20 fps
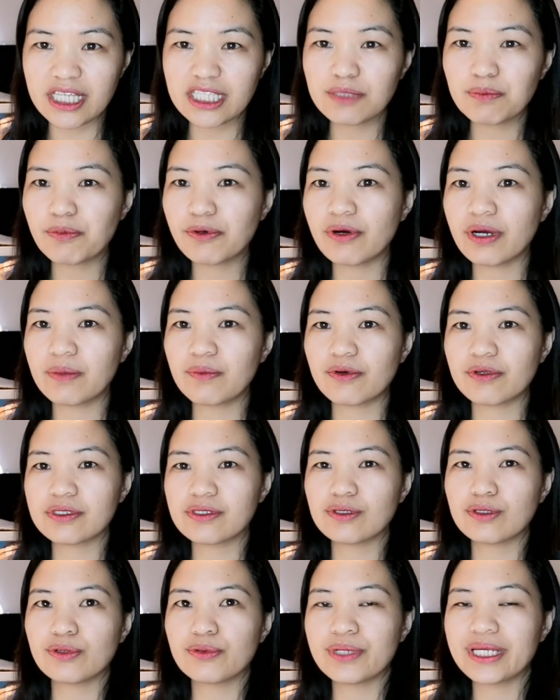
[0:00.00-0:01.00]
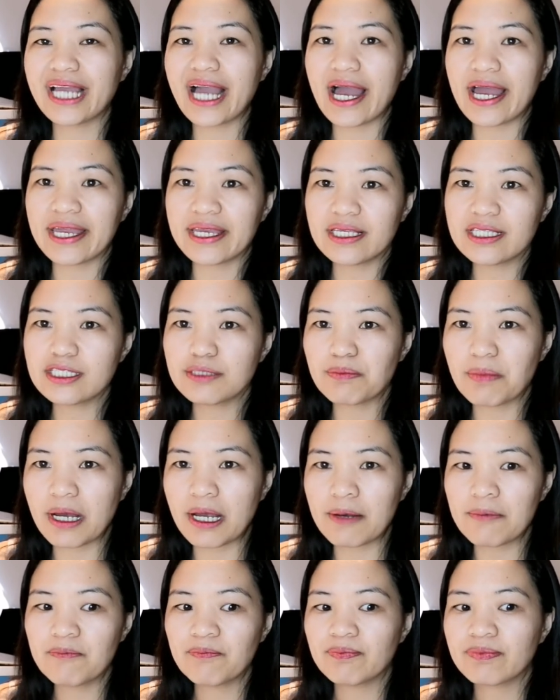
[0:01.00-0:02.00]
Yes po, I'm also doing eye
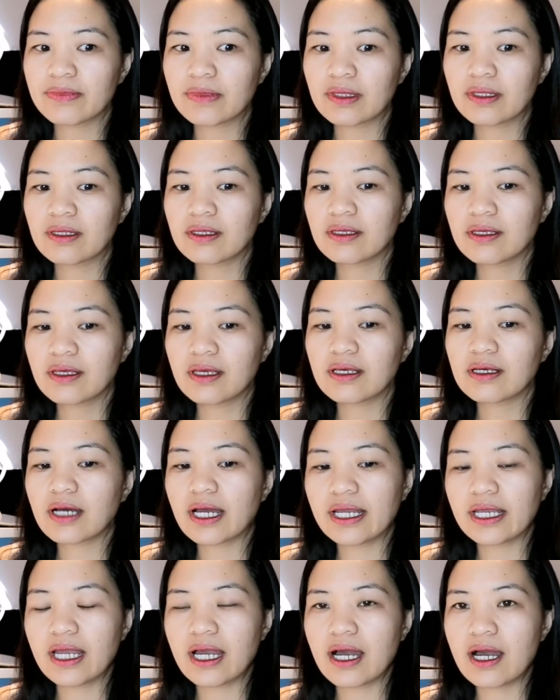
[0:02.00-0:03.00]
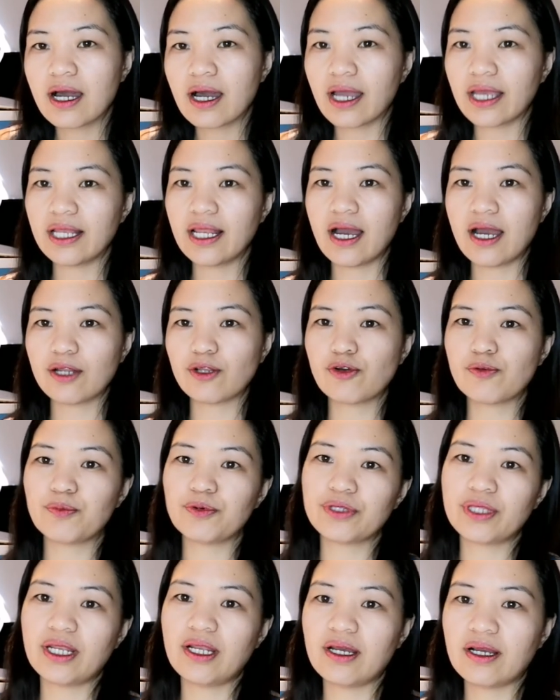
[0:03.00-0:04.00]
spa. Kaya kailangan ko
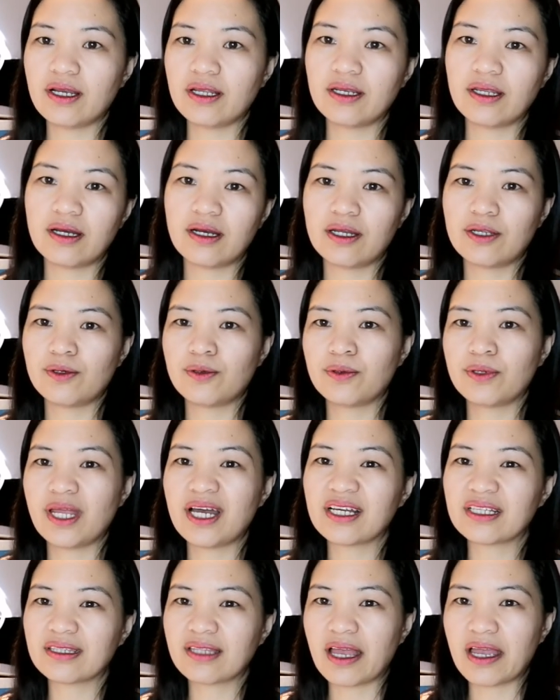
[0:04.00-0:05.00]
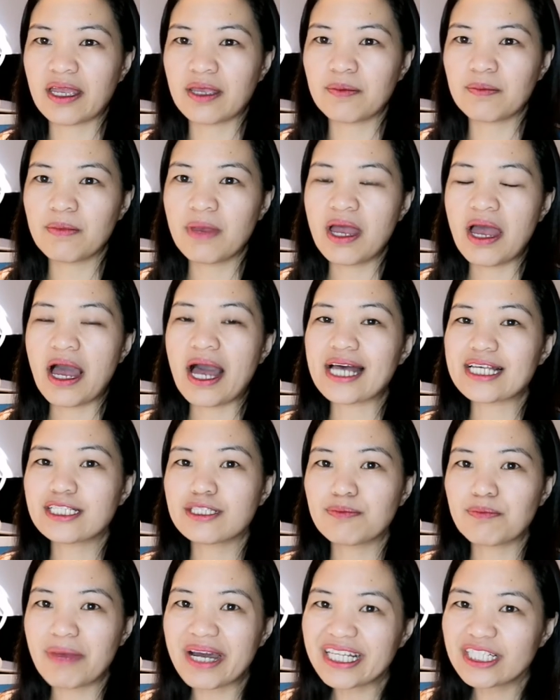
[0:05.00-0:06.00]
po talaga ng time.
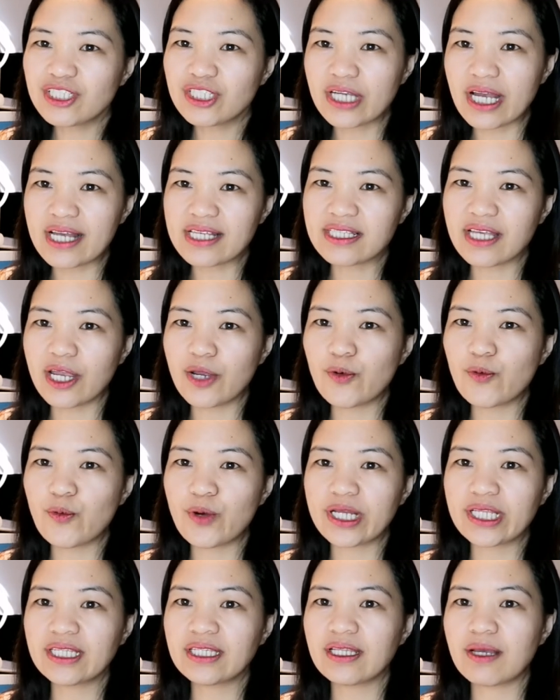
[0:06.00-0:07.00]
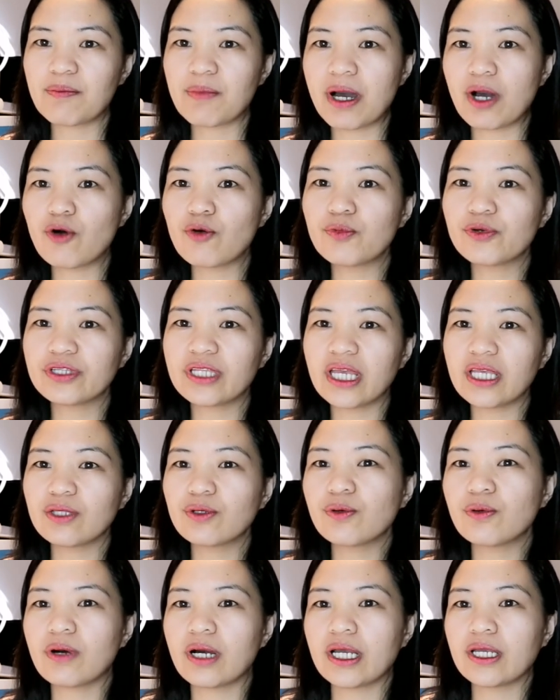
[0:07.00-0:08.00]
As much as I want na ma-accommodate
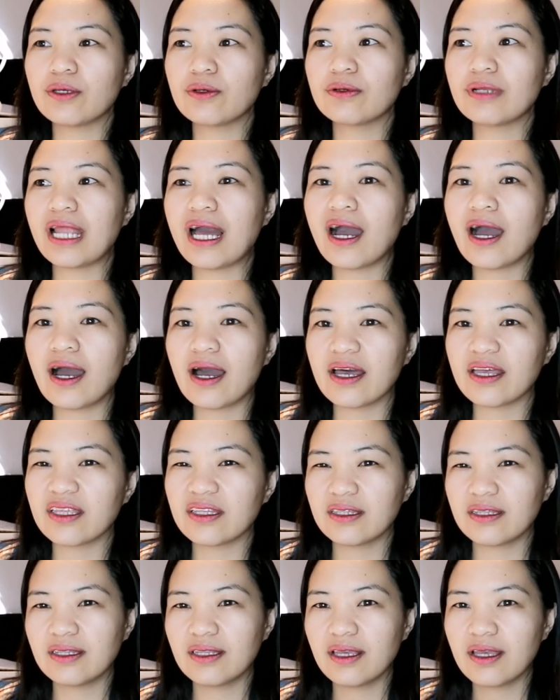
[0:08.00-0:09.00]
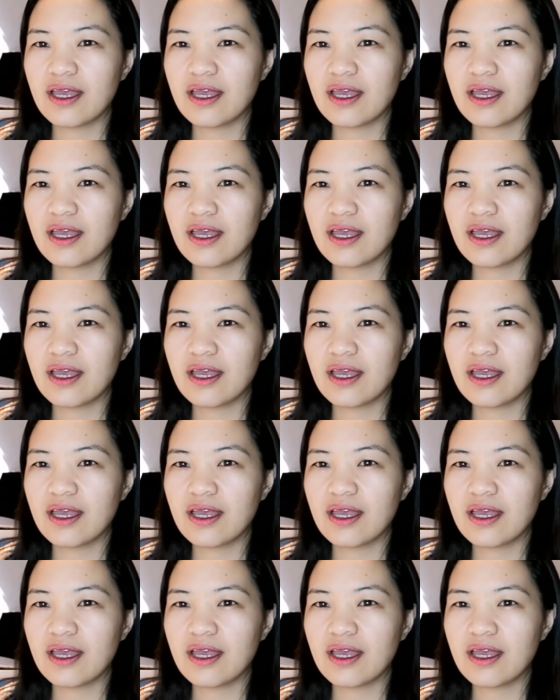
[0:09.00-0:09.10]
ko kayo lahat.